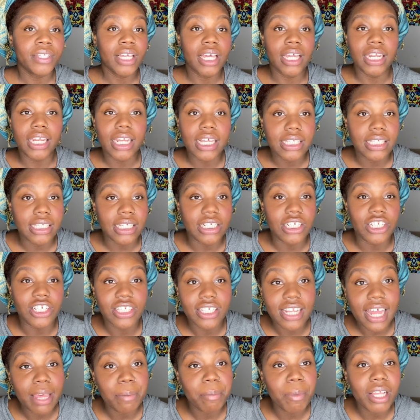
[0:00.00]
Listen,
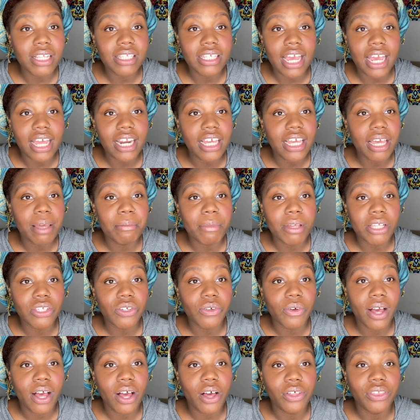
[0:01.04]
just like maintaining your
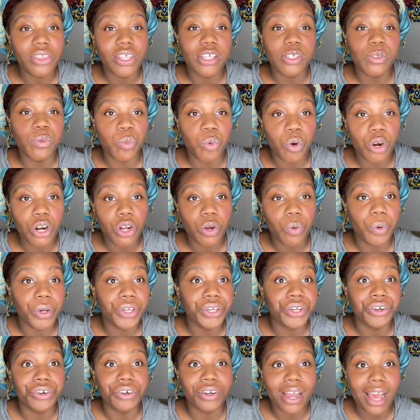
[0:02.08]
mental health is work when
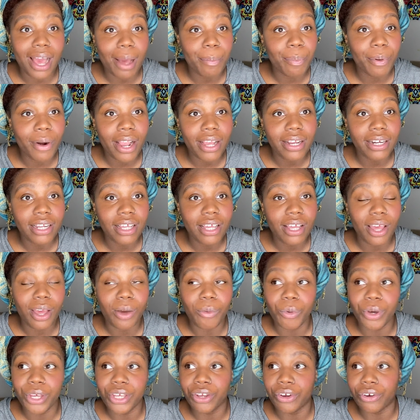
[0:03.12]
you're not pregnant
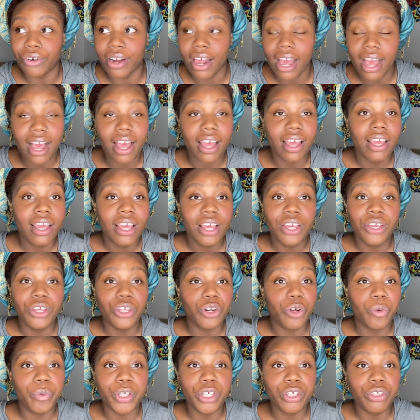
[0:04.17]
and when you're not,
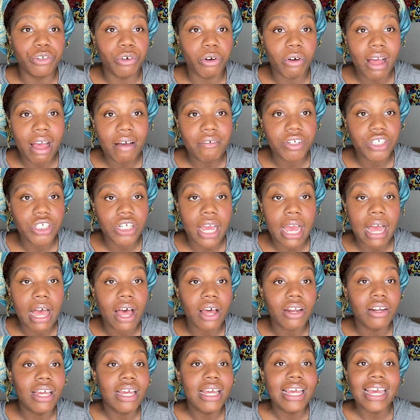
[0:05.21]
when you don't have a
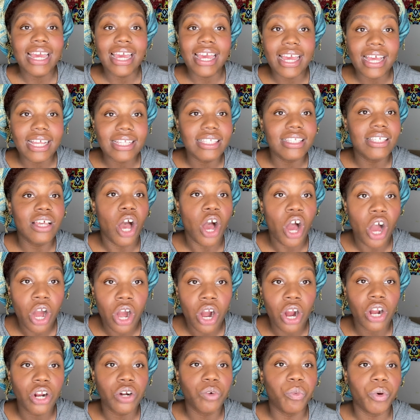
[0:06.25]
child, it's
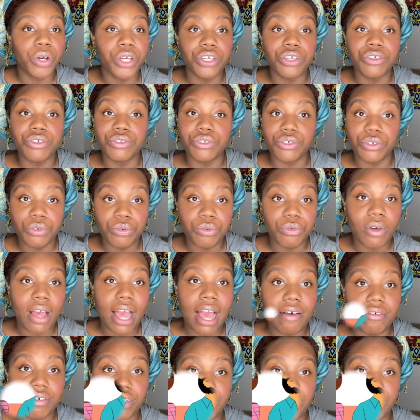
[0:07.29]
hard when you do have a